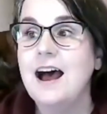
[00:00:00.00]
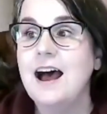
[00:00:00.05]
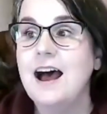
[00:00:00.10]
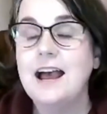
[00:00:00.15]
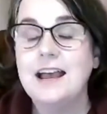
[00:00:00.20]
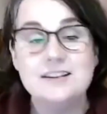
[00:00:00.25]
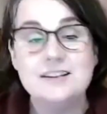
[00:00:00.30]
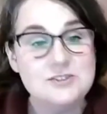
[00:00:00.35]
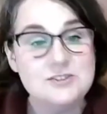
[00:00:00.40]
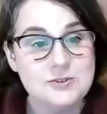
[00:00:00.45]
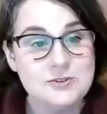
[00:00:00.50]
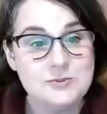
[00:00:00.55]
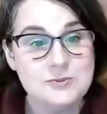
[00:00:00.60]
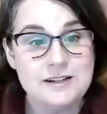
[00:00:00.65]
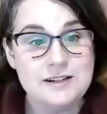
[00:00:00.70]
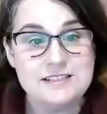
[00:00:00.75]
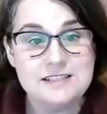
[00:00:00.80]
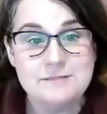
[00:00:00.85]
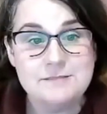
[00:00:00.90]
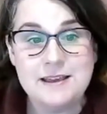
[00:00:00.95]
I do
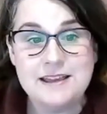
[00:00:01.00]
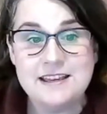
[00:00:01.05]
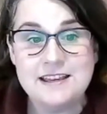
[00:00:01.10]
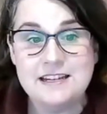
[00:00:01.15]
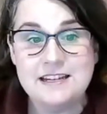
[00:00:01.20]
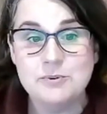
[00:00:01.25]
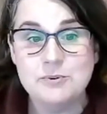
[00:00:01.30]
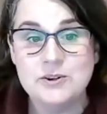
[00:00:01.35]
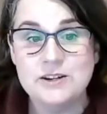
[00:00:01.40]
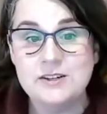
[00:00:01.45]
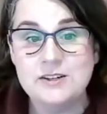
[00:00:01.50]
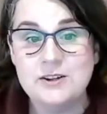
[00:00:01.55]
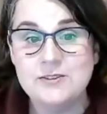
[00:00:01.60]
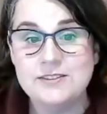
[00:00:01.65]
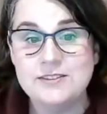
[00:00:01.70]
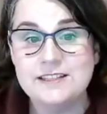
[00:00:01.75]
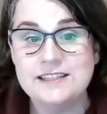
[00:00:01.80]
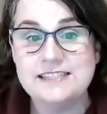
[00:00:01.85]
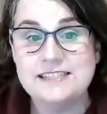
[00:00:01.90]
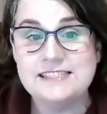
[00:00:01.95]
want to make an important note
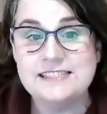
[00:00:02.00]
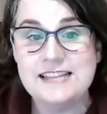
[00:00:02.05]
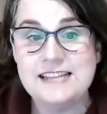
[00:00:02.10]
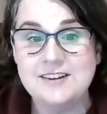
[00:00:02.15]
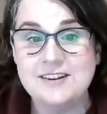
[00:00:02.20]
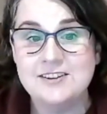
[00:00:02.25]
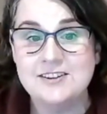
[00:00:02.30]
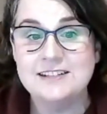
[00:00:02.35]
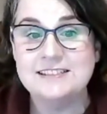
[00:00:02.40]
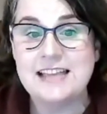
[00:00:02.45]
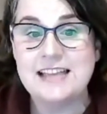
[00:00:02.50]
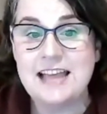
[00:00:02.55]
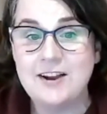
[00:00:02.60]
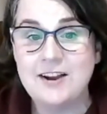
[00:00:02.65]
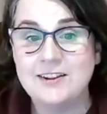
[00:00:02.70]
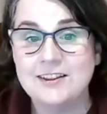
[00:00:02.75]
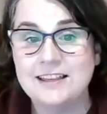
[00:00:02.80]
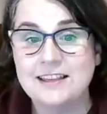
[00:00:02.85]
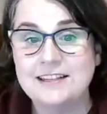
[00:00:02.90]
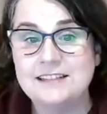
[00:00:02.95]
that the standard is
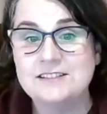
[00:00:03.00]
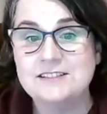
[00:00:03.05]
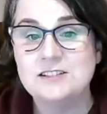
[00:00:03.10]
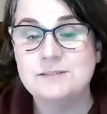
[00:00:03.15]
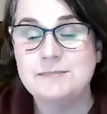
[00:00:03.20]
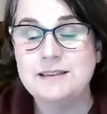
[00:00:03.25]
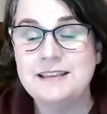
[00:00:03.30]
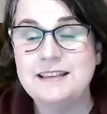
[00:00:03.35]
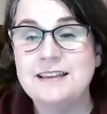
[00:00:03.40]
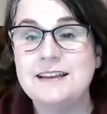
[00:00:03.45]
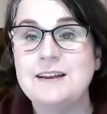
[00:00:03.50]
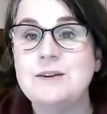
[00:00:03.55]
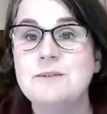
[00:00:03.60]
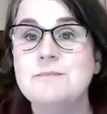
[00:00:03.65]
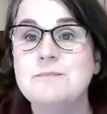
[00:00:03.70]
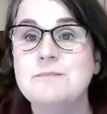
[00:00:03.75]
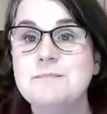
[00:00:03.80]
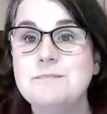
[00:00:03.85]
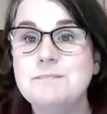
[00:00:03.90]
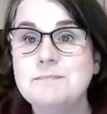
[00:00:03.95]
calculated to be
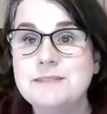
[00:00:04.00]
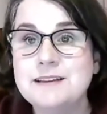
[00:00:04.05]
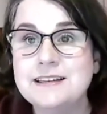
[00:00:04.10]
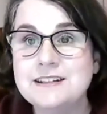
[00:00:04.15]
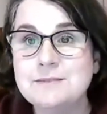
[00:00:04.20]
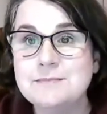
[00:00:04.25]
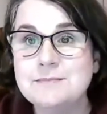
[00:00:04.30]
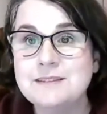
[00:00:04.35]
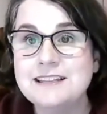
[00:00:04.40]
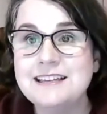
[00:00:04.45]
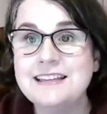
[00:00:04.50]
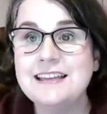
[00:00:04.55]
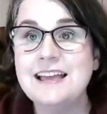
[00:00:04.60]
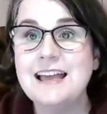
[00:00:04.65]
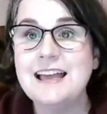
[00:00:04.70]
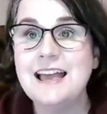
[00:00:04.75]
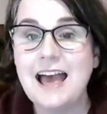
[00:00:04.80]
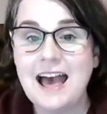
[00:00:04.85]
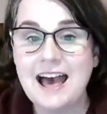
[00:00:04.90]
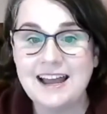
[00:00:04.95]
minimally
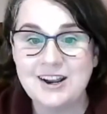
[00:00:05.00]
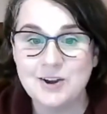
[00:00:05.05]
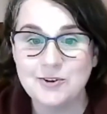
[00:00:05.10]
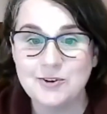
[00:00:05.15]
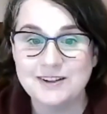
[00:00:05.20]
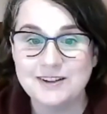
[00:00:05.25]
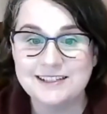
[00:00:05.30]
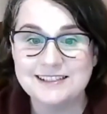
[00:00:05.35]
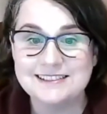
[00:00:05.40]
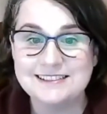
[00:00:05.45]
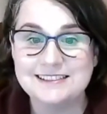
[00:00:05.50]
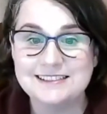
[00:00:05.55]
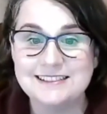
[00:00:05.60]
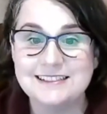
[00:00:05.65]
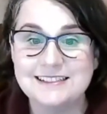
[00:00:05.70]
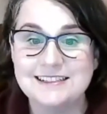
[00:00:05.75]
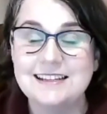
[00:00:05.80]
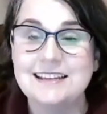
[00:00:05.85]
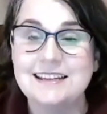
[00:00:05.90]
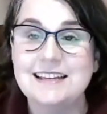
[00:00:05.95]
adequate.
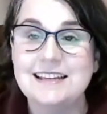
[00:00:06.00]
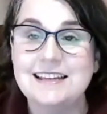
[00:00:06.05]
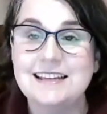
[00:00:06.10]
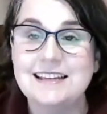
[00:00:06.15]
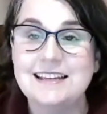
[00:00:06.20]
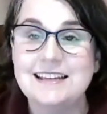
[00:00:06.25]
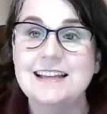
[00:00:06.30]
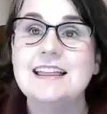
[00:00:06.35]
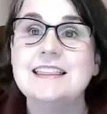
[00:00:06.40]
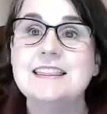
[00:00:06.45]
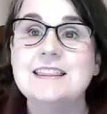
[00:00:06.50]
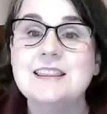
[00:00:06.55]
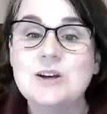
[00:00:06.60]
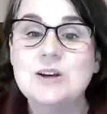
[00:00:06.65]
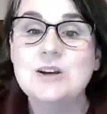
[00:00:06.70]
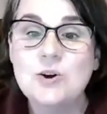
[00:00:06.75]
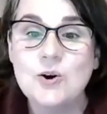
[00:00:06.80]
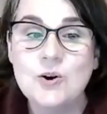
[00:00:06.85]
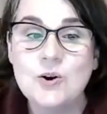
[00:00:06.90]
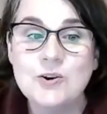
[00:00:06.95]

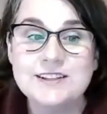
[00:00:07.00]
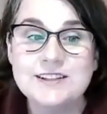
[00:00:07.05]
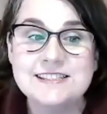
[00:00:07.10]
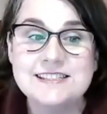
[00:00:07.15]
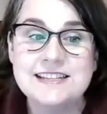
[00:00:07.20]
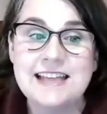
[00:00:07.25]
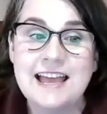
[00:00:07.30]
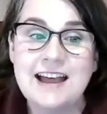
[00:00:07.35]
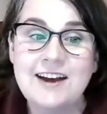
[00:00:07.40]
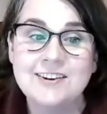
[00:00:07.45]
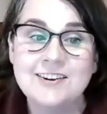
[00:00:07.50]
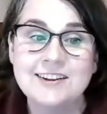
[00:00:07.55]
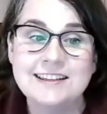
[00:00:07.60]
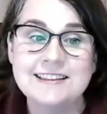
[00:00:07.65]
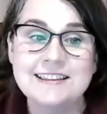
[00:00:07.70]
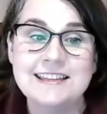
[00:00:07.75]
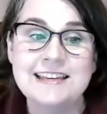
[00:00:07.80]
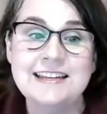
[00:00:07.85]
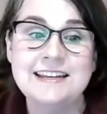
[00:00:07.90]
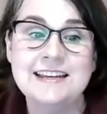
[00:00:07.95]
The goal is to
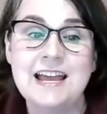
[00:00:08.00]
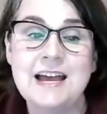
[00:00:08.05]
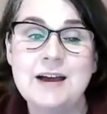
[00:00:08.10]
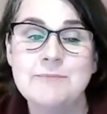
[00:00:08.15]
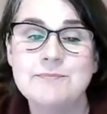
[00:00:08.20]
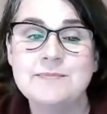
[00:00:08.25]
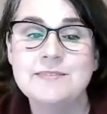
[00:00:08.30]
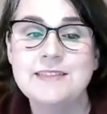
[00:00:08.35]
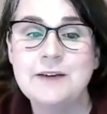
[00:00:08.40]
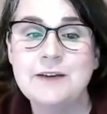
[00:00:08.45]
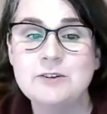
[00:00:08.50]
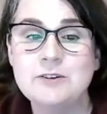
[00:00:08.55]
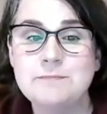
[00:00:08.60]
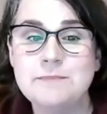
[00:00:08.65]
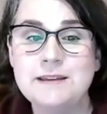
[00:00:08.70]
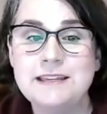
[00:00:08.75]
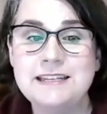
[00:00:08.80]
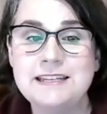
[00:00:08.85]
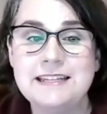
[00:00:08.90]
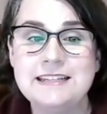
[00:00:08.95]
calculate the income that would
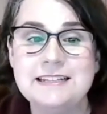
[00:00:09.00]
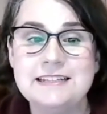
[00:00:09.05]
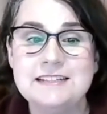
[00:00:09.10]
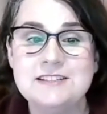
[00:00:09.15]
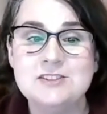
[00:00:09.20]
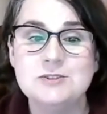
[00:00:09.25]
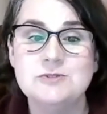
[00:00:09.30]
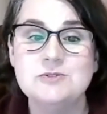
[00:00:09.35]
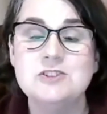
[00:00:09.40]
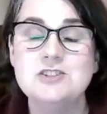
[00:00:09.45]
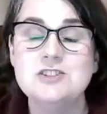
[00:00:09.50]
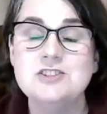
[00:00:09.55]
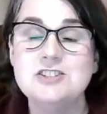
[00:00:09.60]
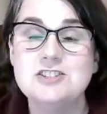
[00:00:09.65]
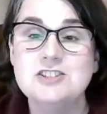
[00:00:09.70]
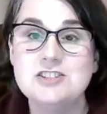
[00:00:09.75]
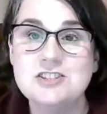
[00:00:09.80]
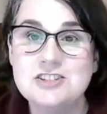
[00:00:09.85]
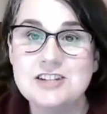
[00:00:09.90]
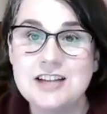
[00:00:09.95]
be needed to
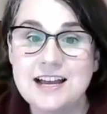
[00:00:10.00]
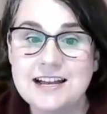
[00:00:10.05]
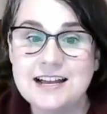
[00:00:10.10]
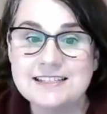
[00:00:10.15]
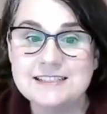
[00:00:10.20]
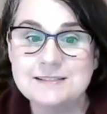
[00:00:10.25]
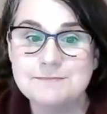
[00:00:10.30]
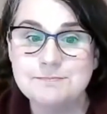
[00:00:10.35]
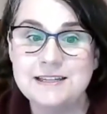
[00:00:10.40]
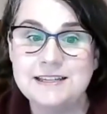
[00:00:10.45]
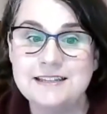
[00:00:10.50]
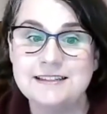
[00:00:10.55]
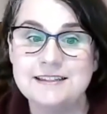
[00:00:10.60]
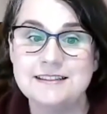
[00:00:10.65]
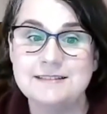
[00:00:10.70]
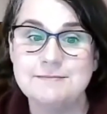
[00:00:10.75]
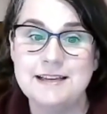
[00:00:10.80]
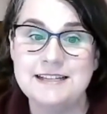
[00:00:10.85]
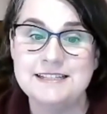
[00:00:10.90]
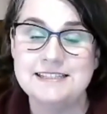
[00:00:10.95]
just meet
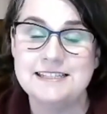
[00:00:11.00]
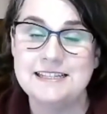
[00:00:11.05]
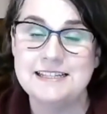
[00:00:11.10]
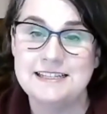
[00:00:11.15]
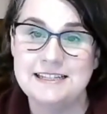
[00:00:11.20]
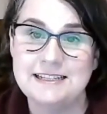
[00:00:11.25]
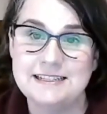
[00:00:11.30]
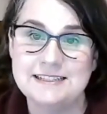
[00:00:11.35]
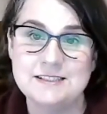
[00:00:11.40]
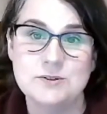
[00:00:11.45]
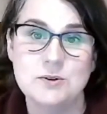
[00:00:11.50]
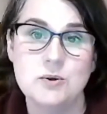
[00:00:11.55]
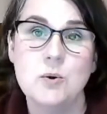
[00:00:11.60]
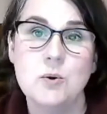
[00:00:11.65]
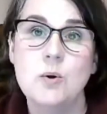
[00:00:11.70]
basic needs